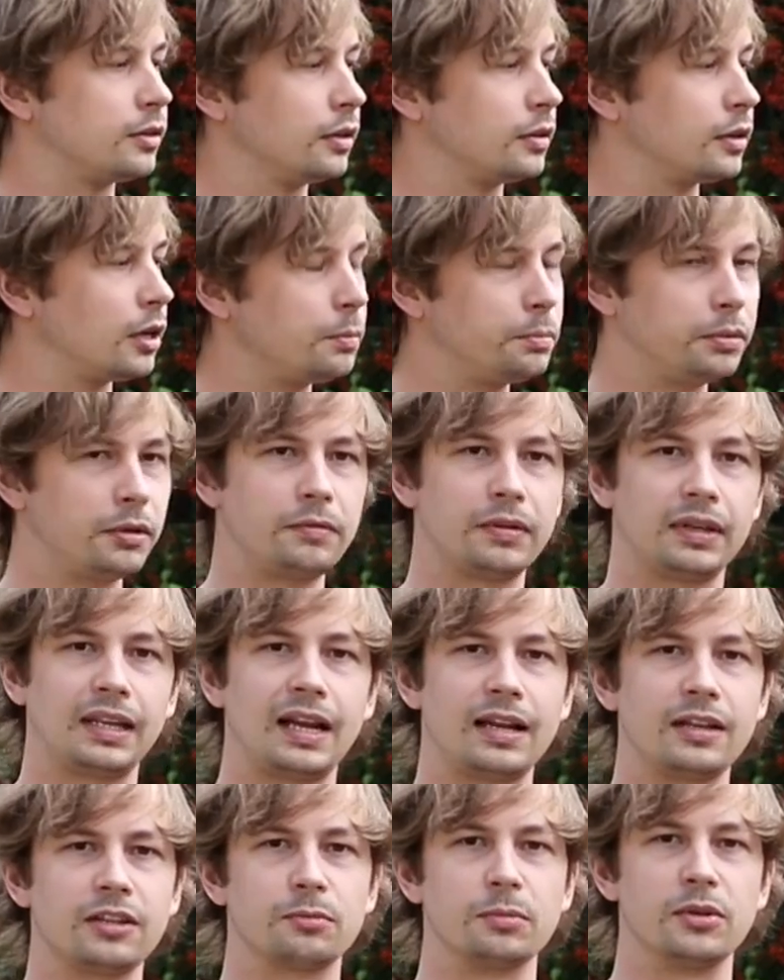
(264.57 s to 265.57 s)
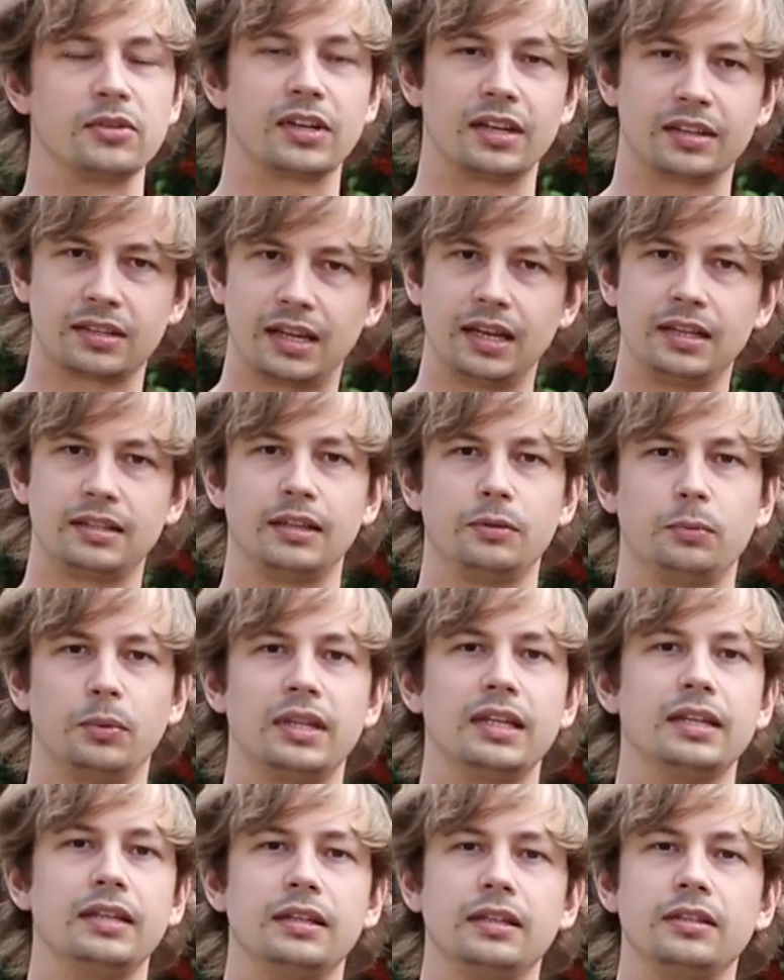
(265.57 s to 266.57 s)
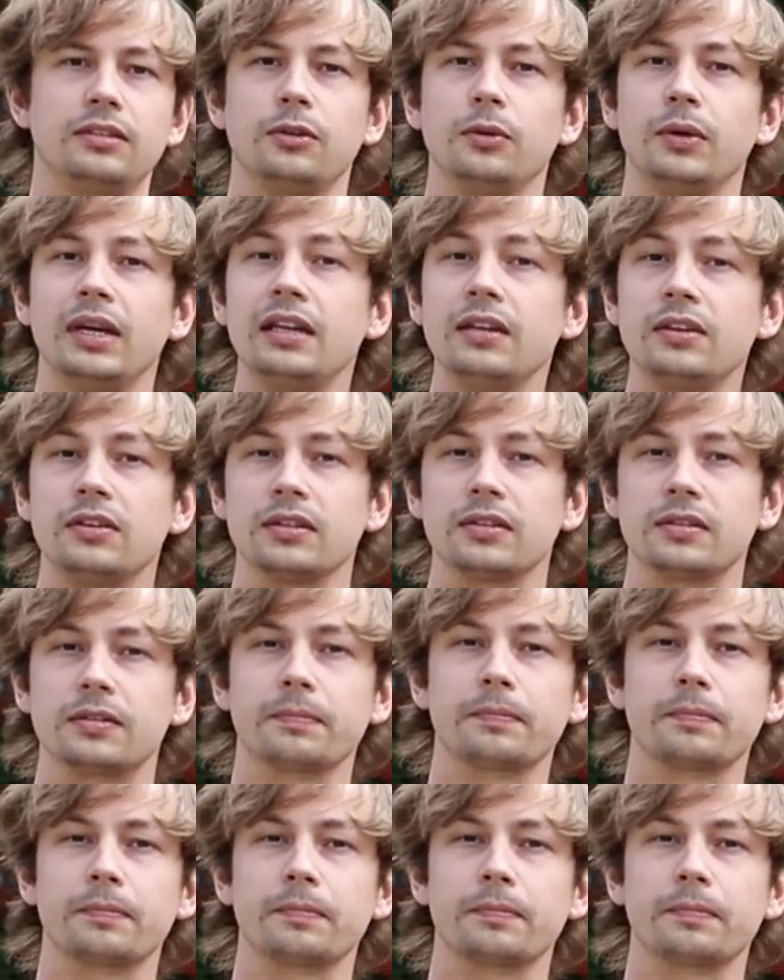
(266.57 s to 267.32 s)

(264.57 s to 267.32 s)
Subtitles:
to a couple of elastomers that's kitted within these 2 hinges.